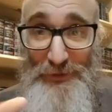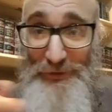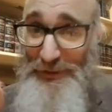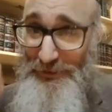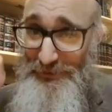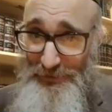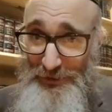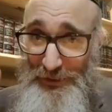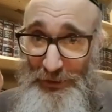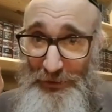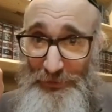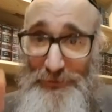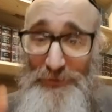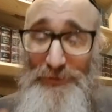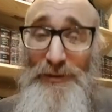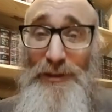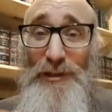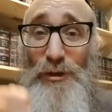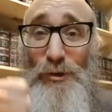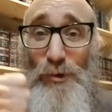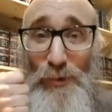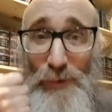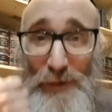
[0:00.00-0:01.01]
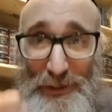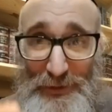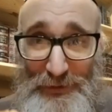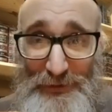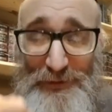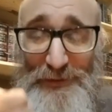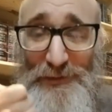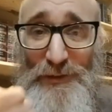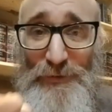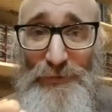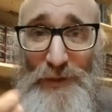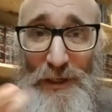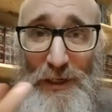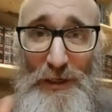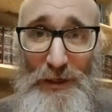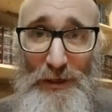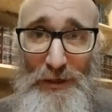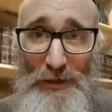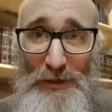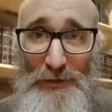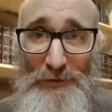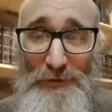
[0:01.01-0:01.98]
not God, the greatness of
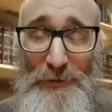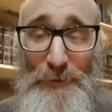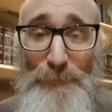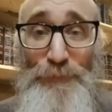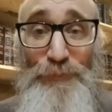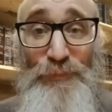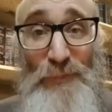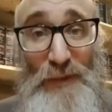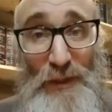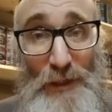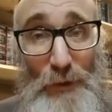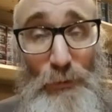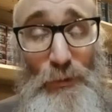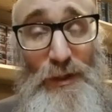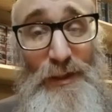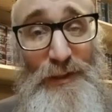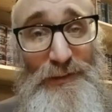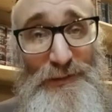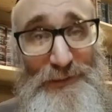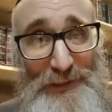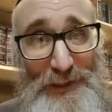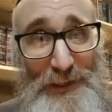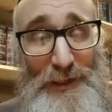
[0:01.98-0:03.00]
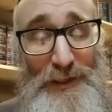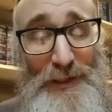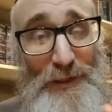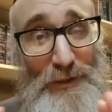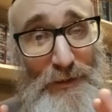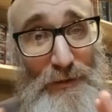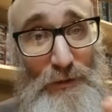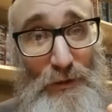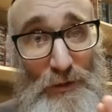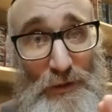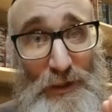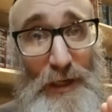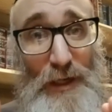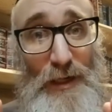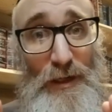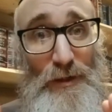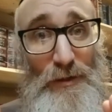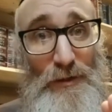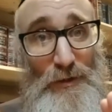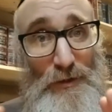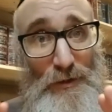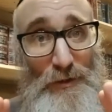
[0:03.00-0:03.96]
God, then we can say,
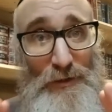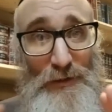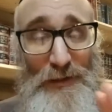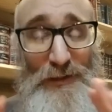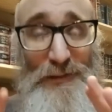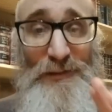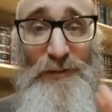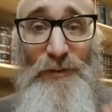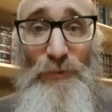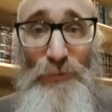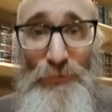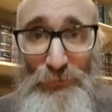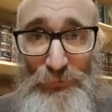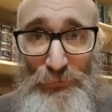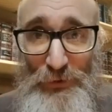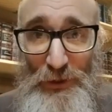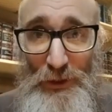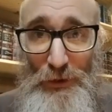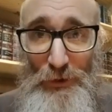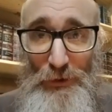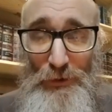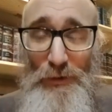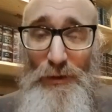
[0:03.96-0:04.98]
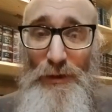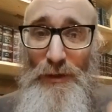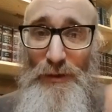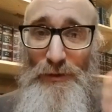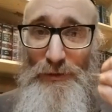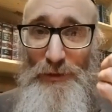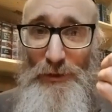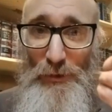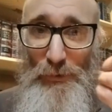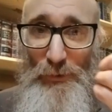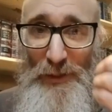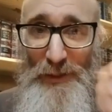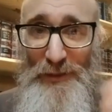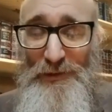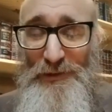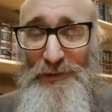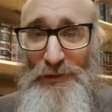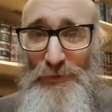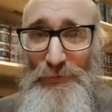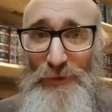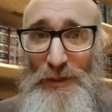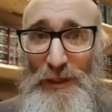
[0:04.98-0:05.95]
okay, let's fear the
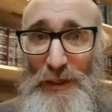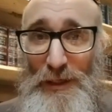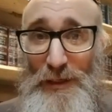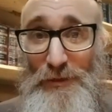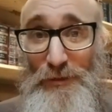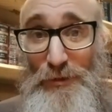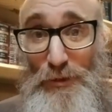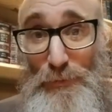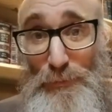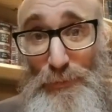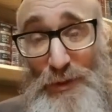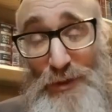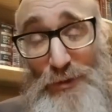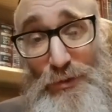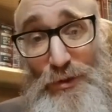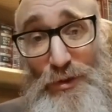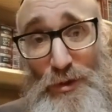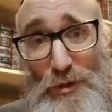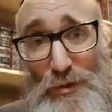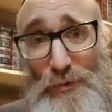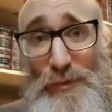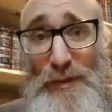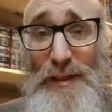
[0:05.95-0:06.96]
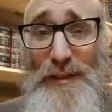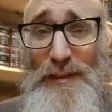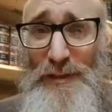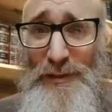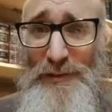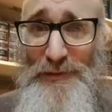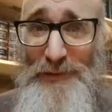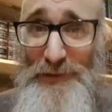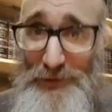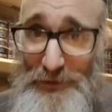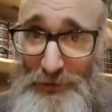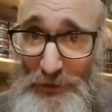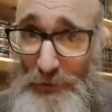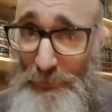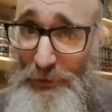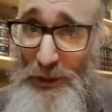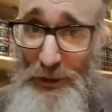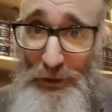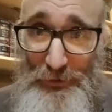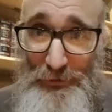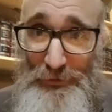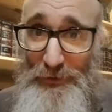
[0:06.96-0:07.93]
greatness of God compared to your greatness. Come
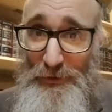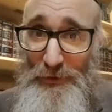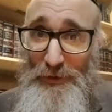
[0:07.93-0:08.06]
on,